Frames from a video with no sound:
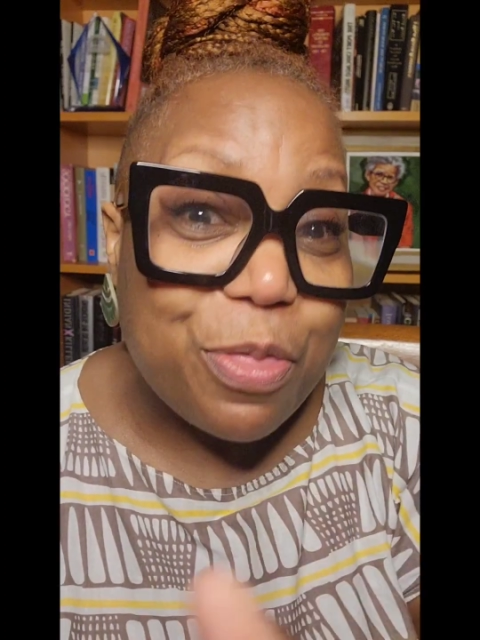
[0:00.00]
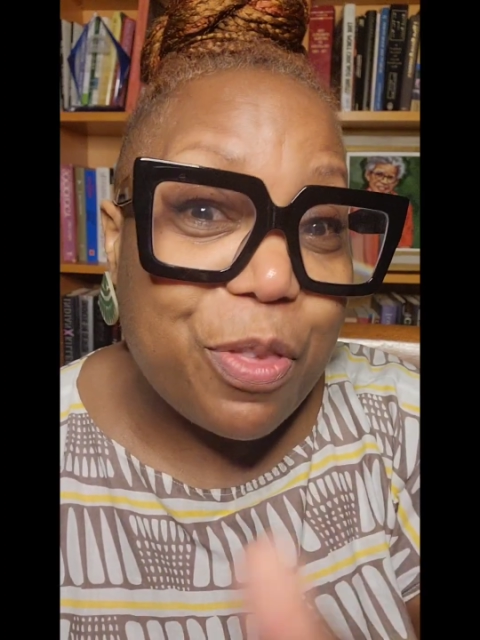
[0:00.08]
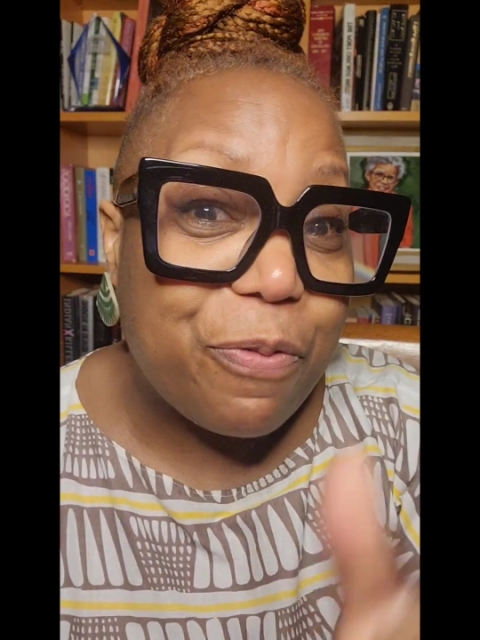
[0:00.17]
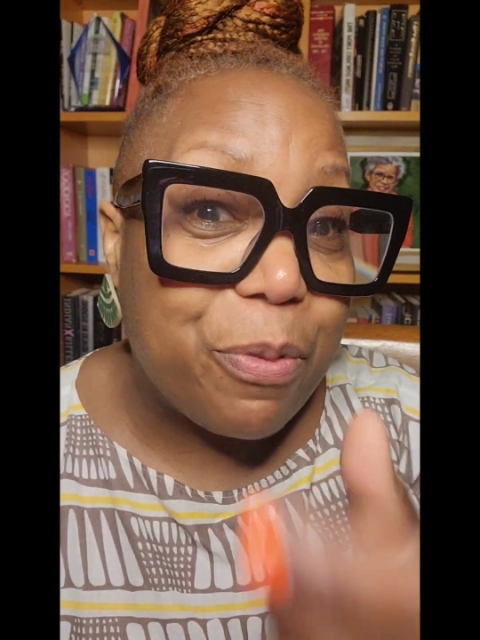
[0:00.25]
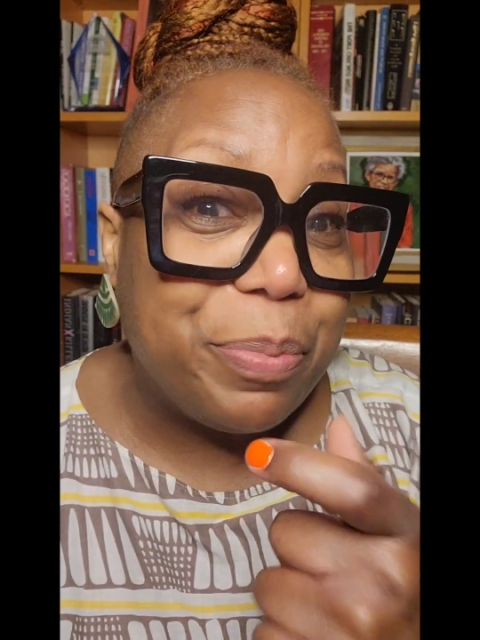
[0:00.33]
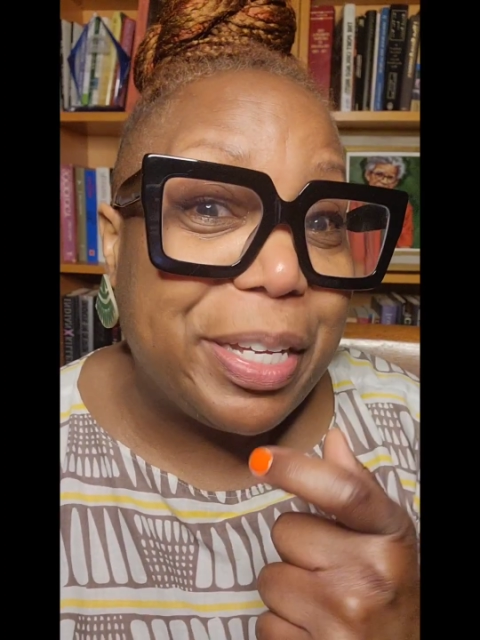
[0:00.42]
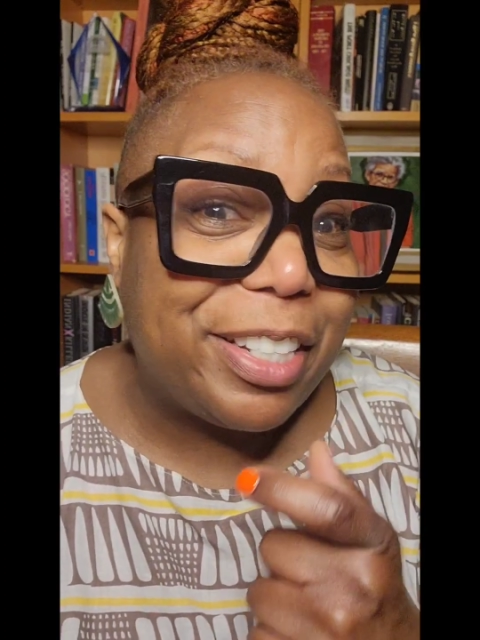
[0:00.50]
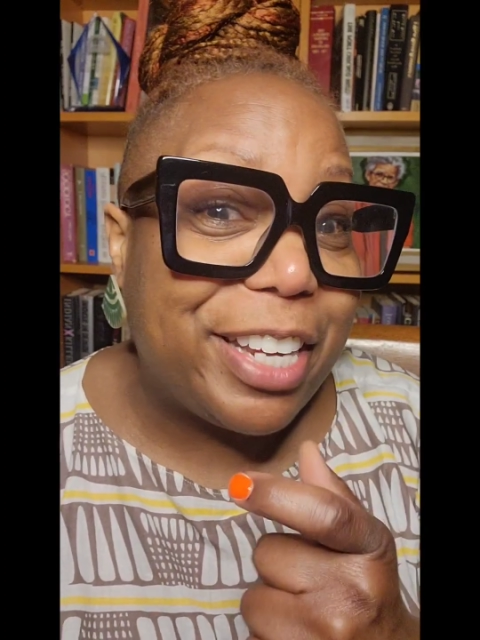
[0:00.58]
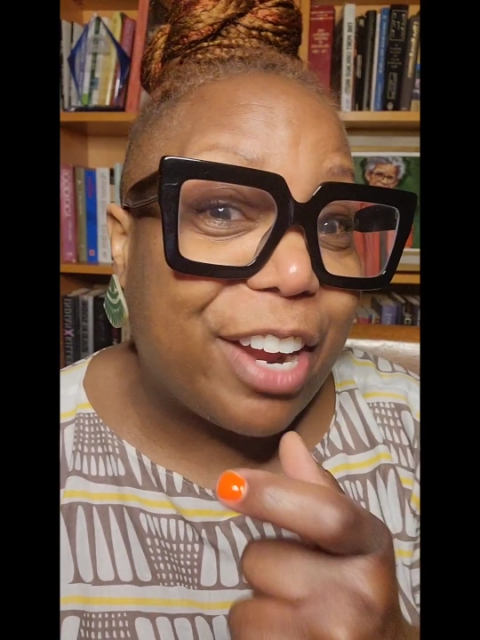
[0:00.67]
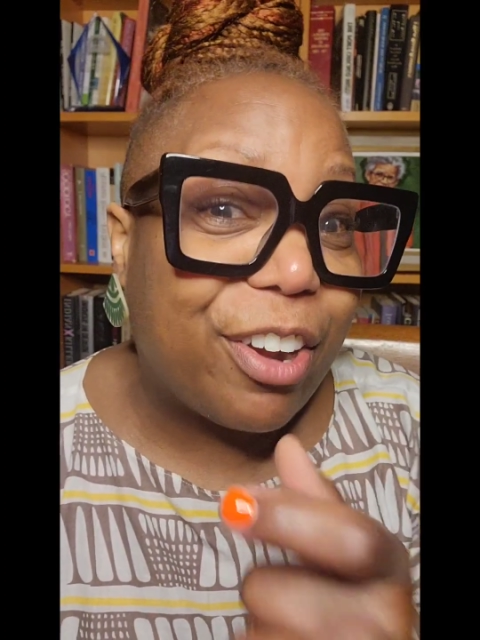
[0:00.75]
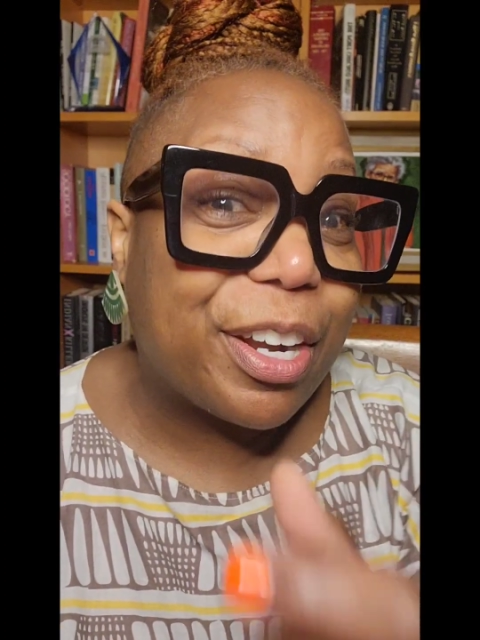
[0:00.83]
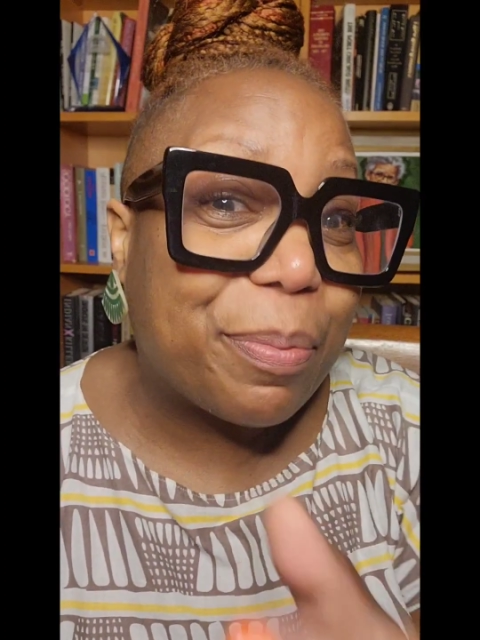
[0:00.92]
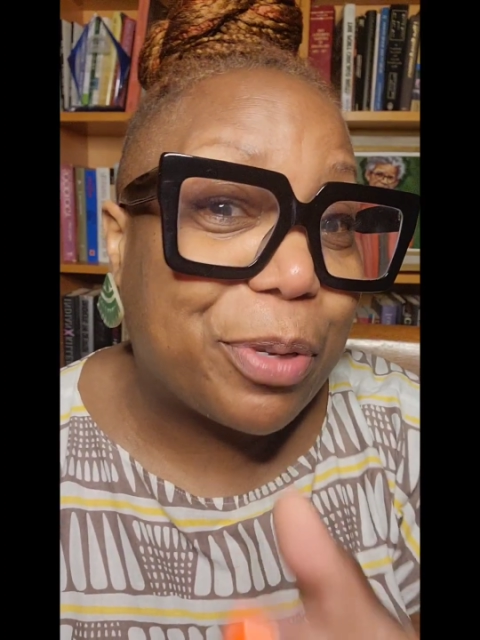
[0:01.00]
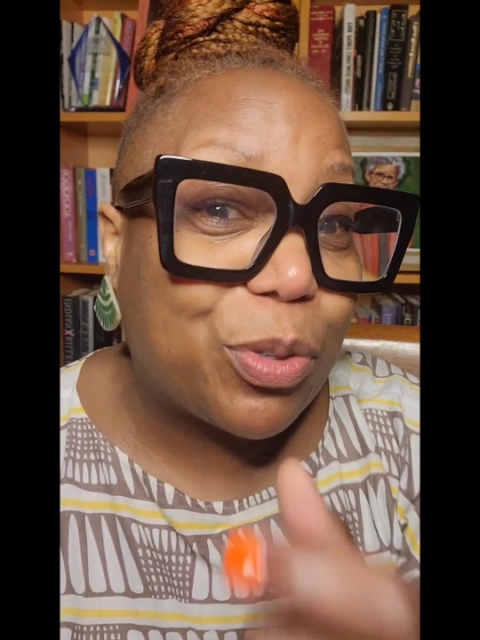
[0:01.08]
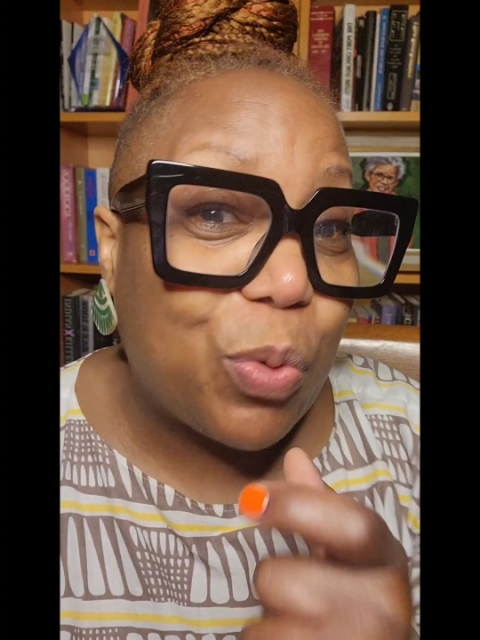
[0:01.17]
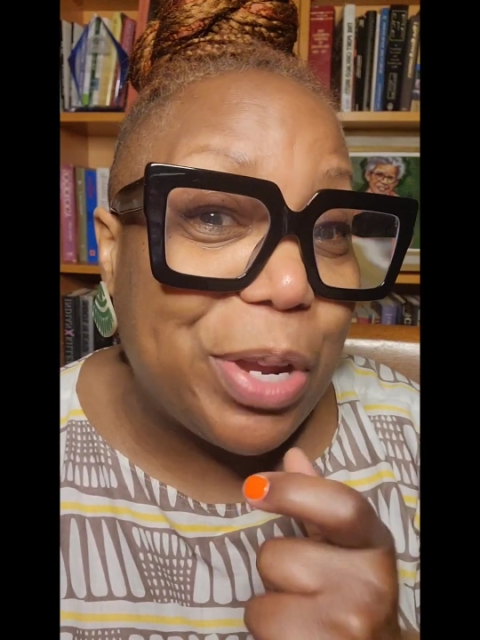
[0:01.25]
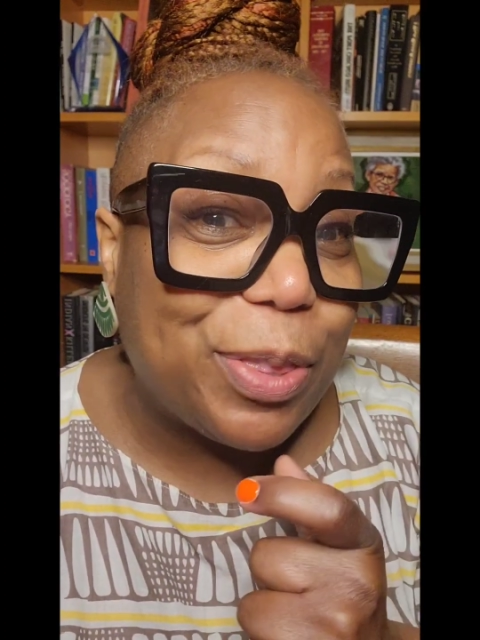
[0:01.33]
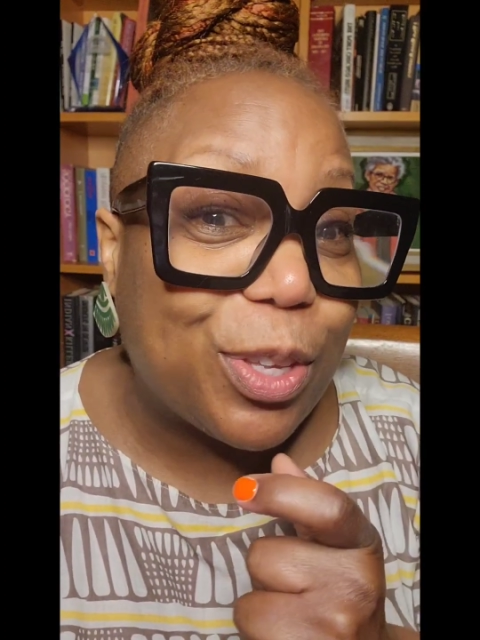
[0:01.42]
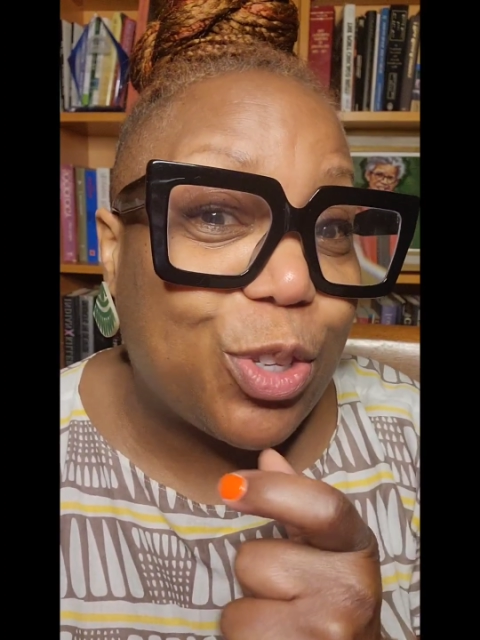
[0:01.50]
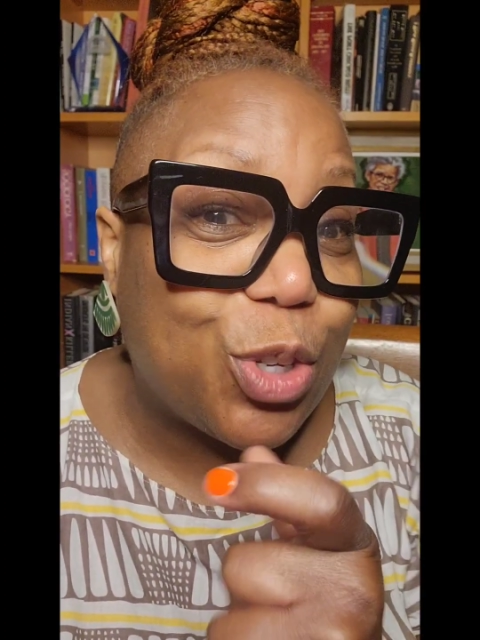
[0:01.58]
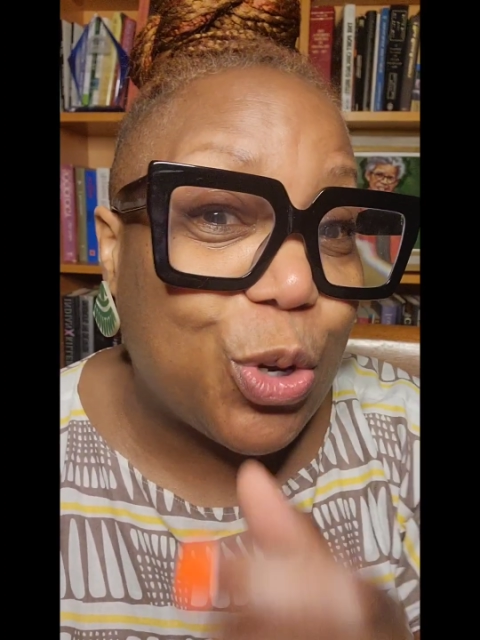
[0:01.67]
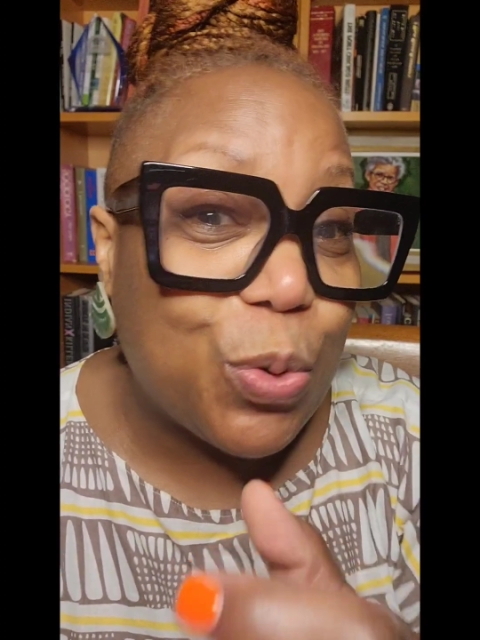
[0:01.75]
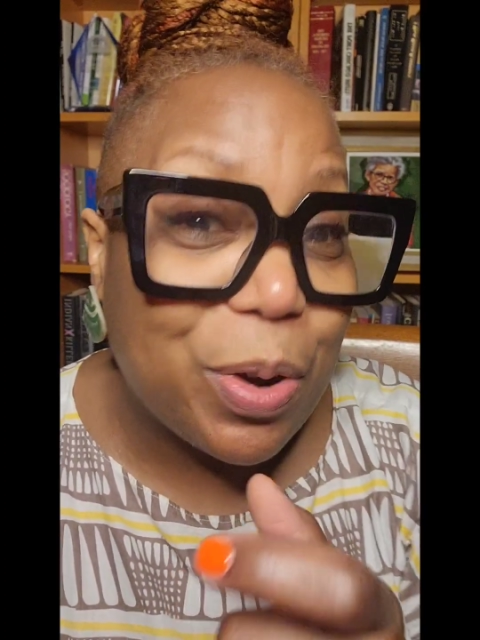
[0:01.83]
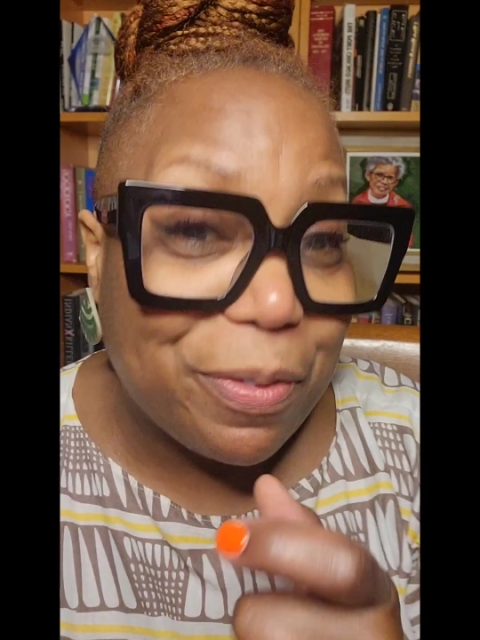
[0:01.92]
the familiarity between the
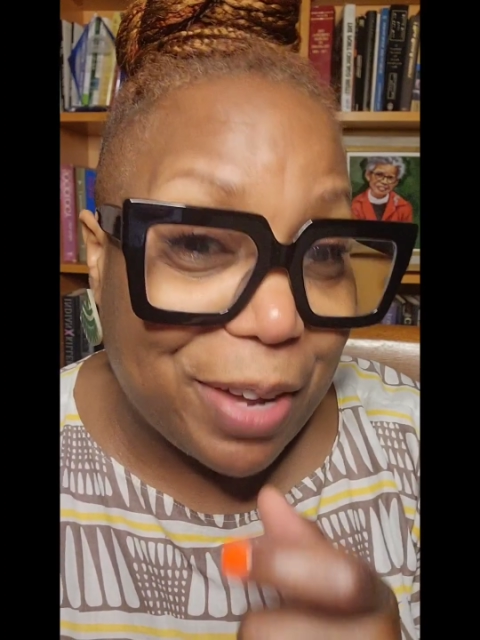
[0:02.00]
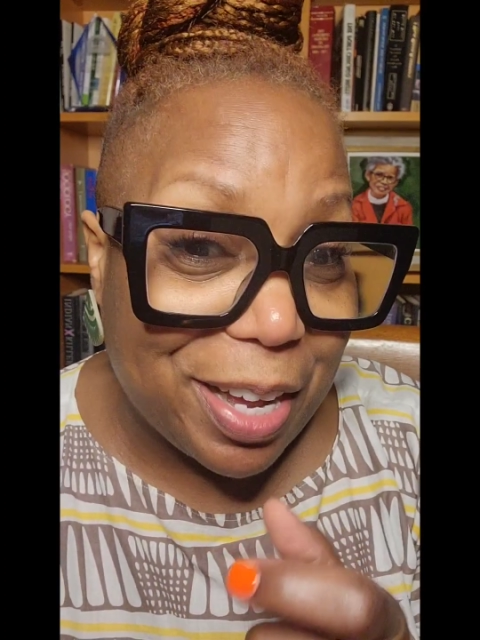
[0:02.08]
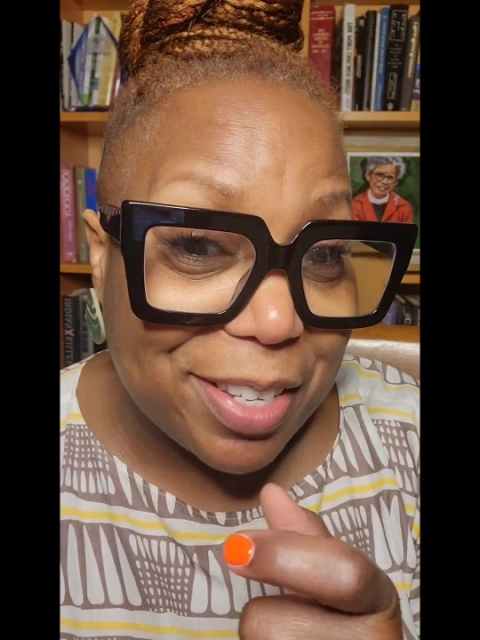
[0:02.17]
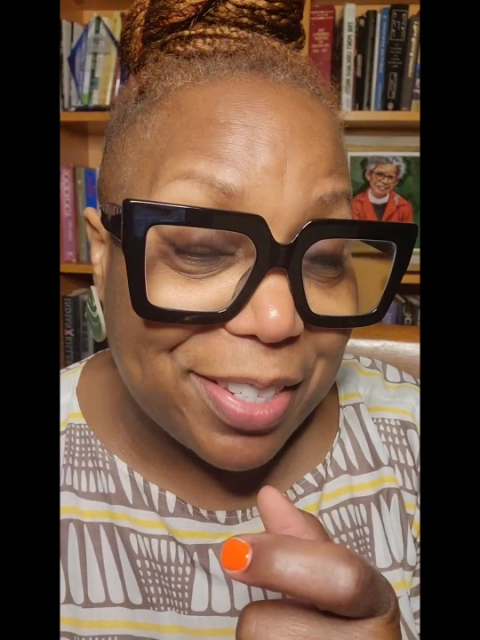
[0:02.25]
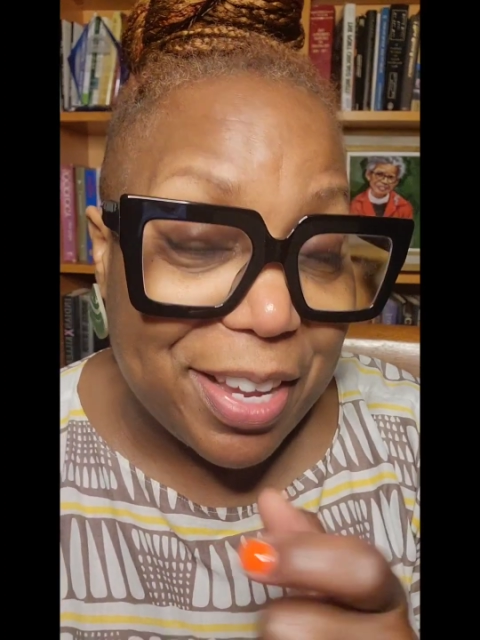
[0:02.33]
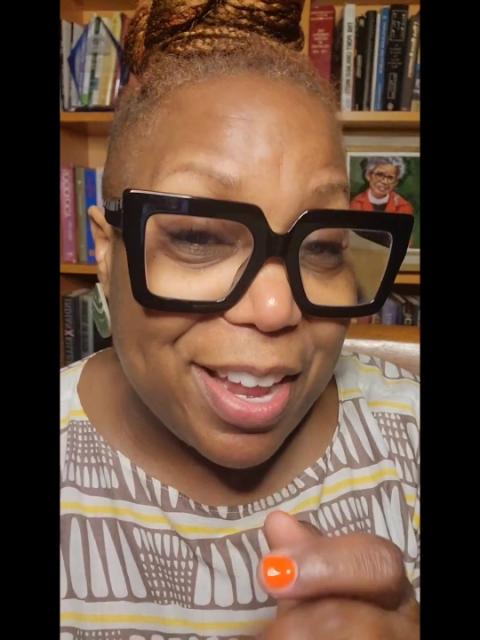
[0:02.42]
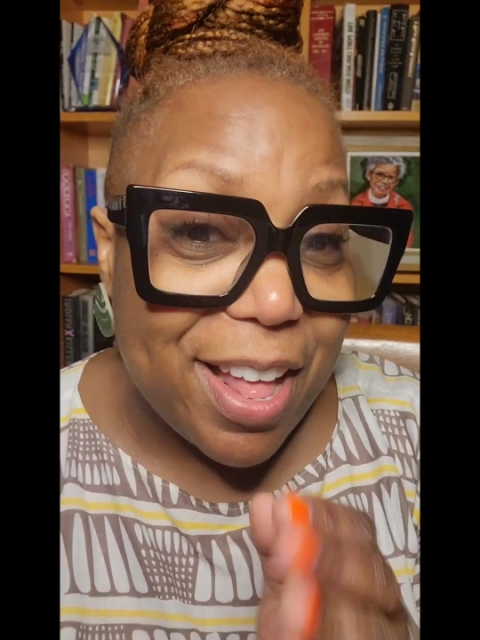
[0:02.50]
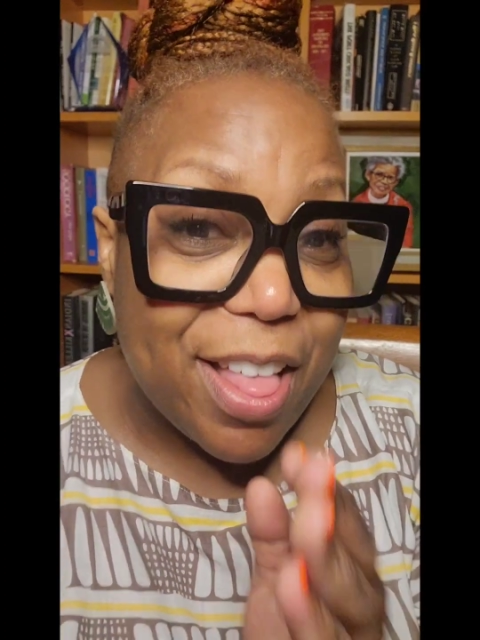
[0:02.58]
two of us